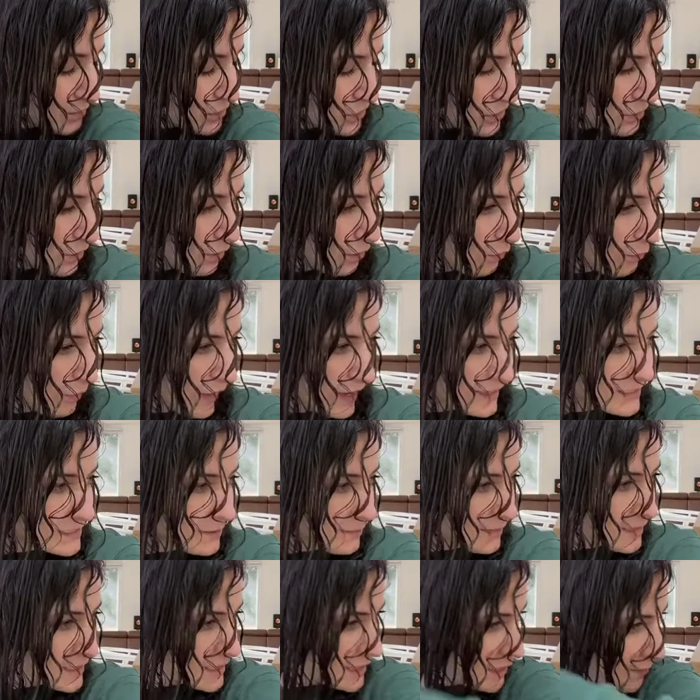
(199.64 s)
So that's
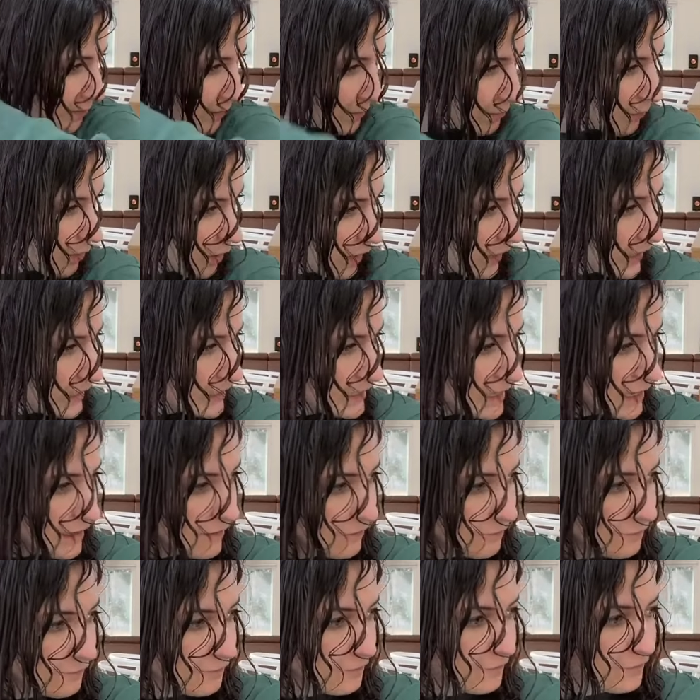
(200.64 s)
something to keep in mind.
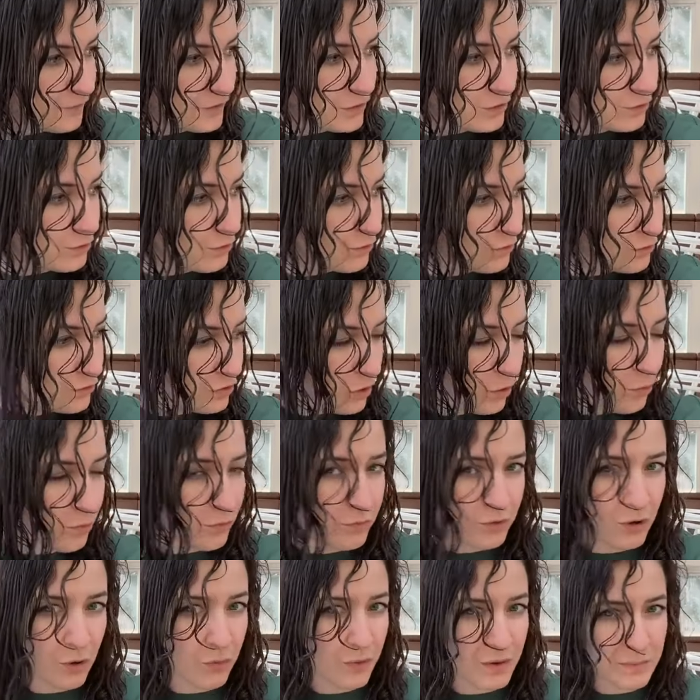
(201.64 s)
If you
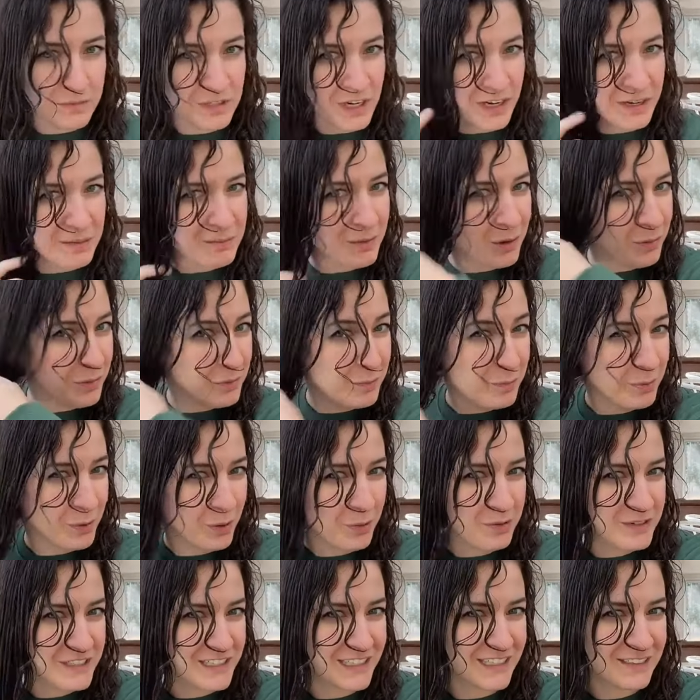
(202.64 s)
don't know what I'm talking about with
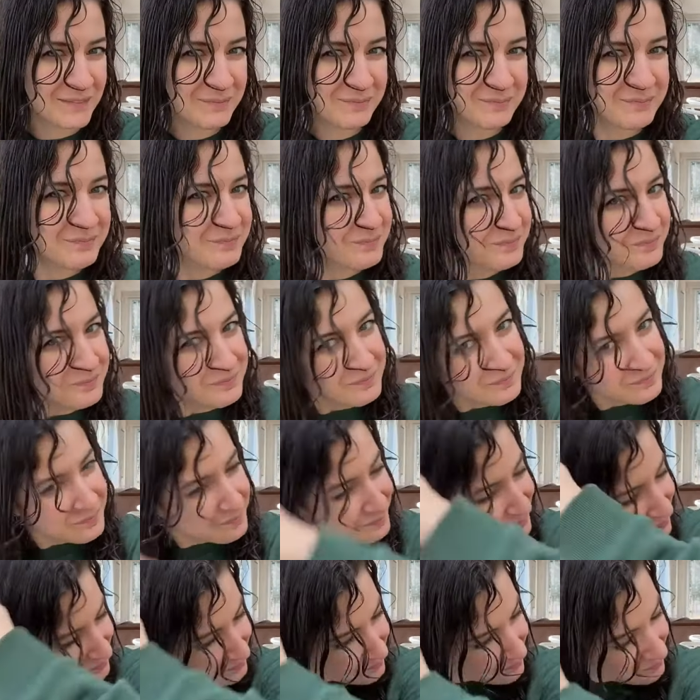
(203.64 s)
protein,
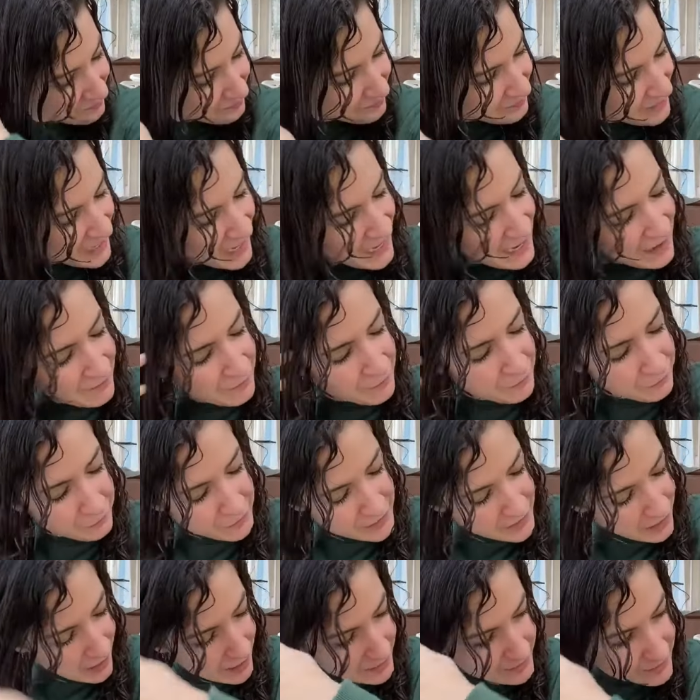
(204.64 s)
I have a
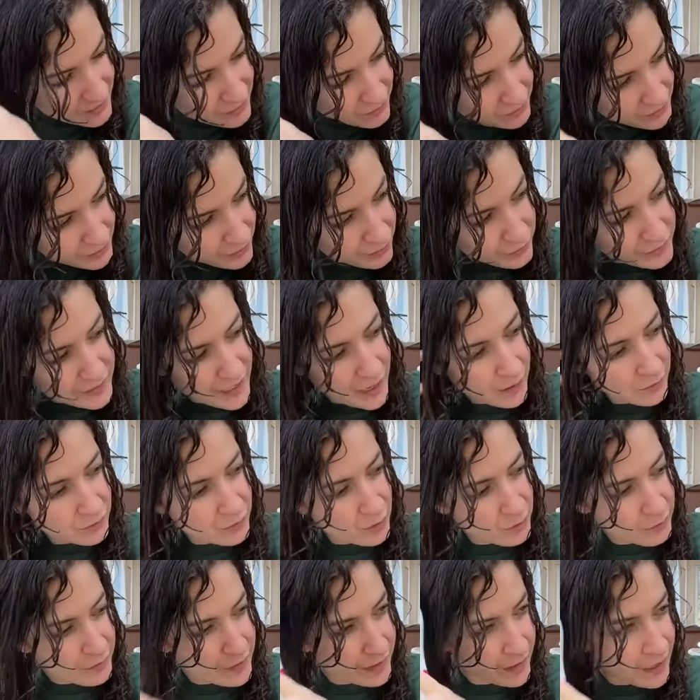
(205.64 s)
free guide that you can go
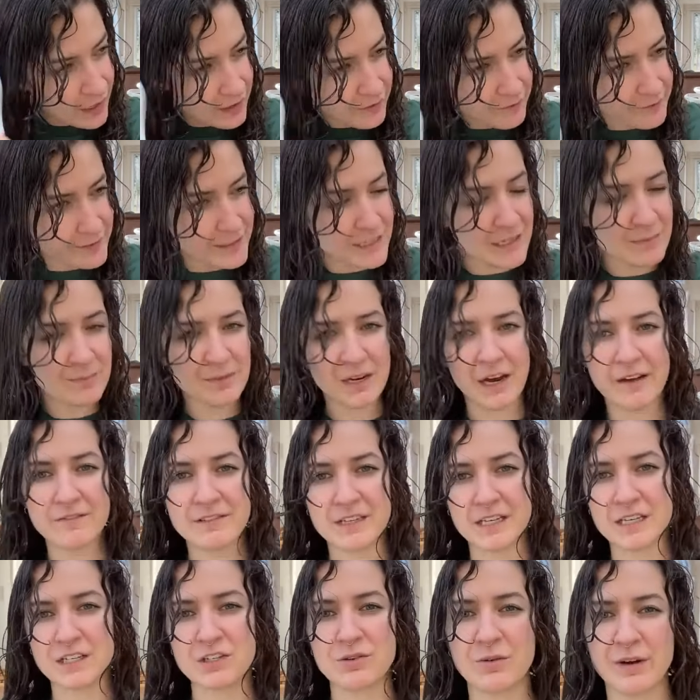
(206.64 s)
download that kind of deep
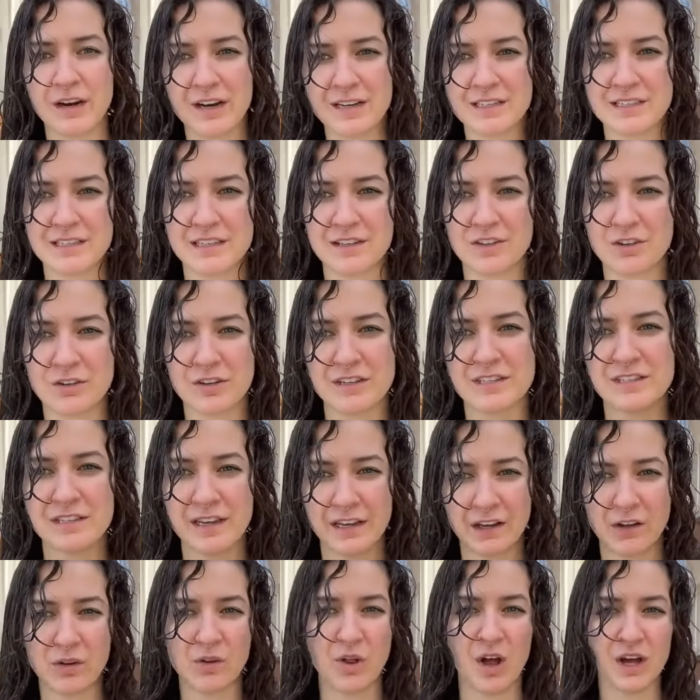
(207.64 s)
dives into it because there is
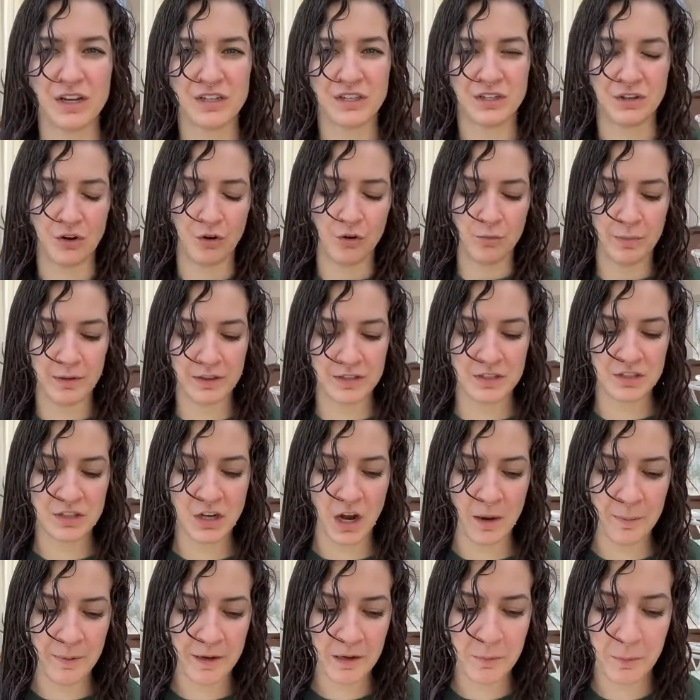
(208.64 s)
like a lot to know about this
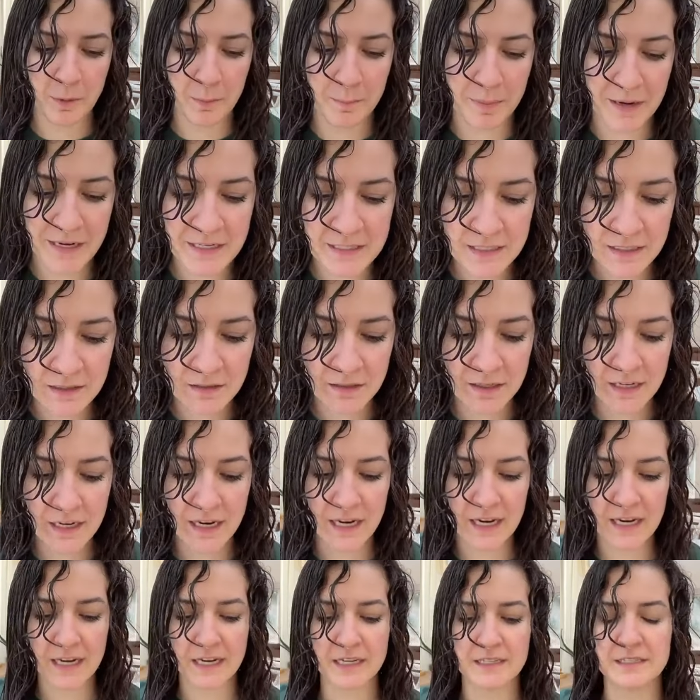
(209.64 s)
topic. But basically
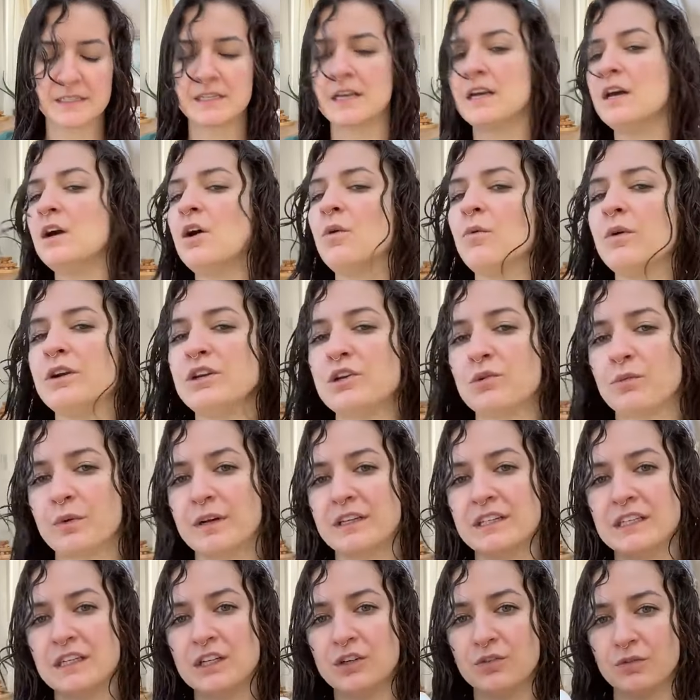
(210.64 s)
it's when you
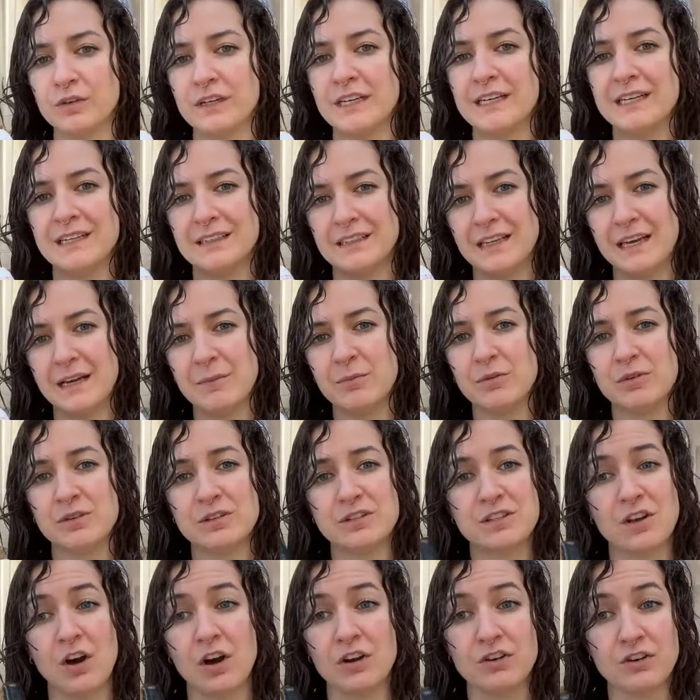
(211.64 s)
read the ingredient
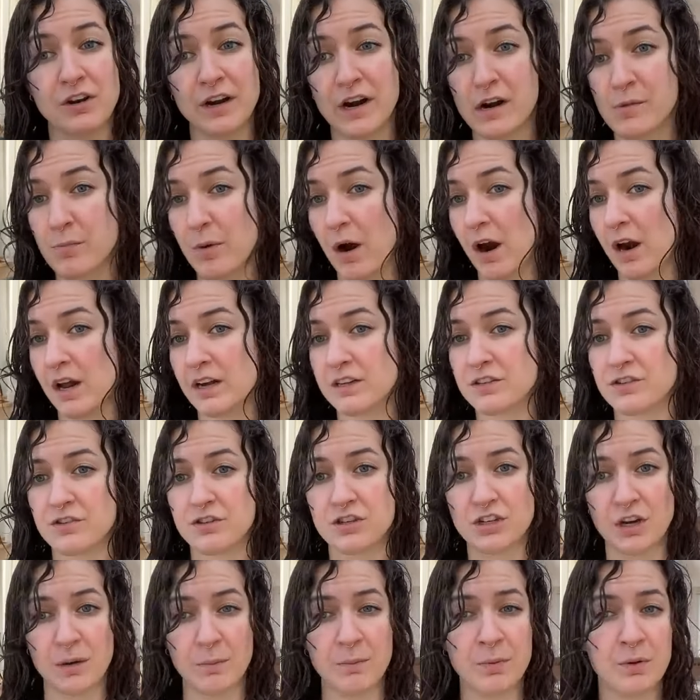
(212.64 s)
labels on your hair products,
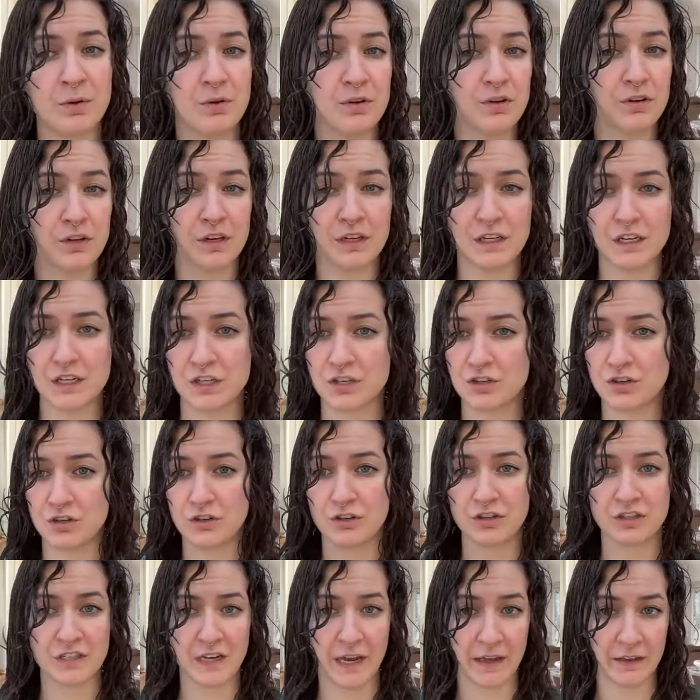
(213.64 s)
your shampoo, your
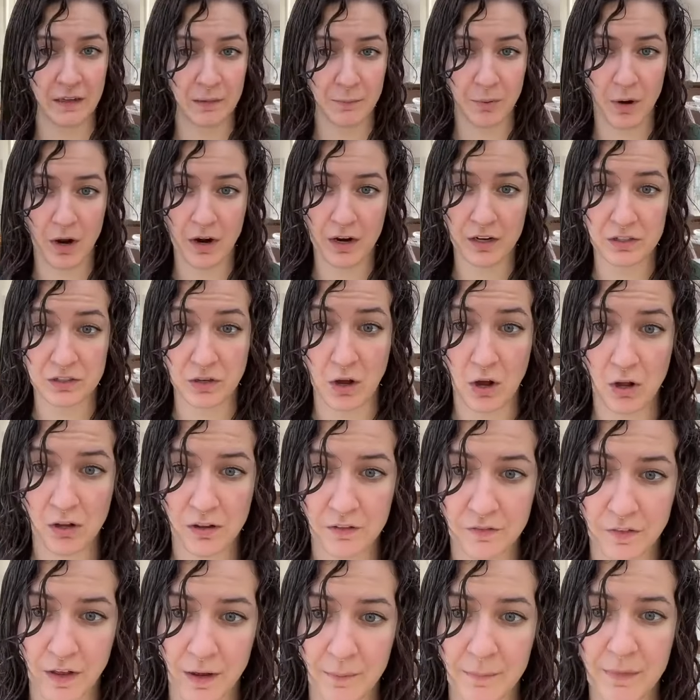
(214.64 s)
conditioner, your styling products,
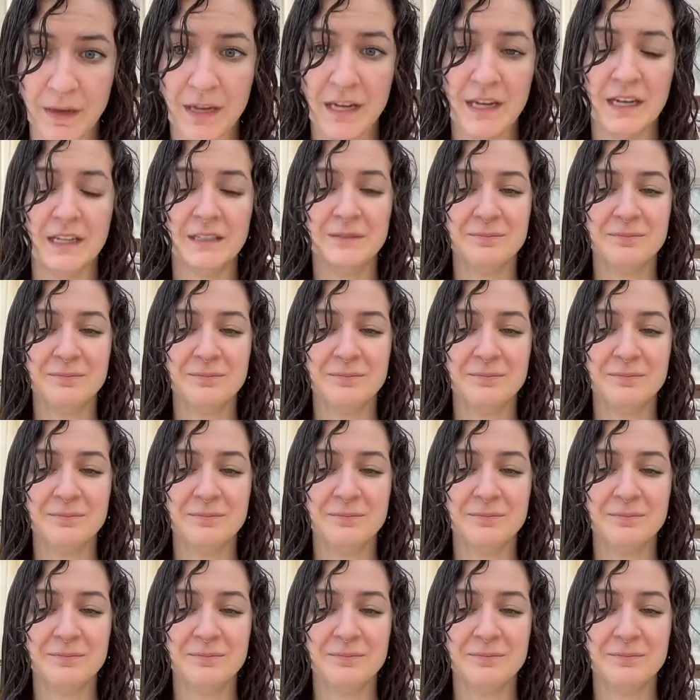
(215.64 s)
all of them.